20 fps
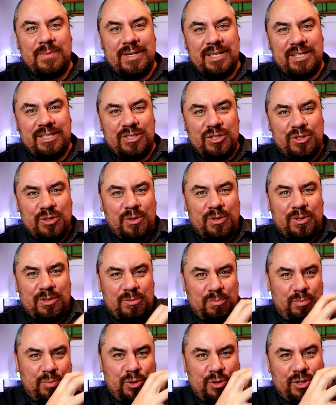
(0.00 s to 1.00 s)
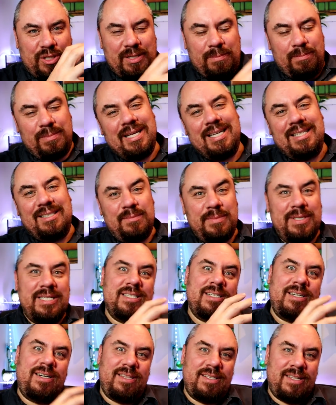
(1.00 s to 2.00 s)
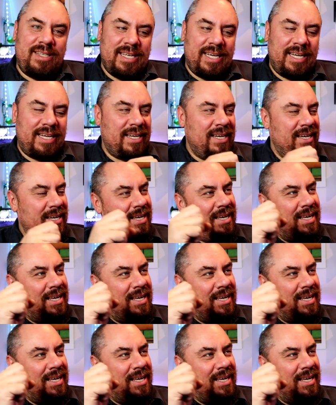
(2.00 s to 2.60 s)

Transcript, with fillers: whereas short, bushy plants means another thing.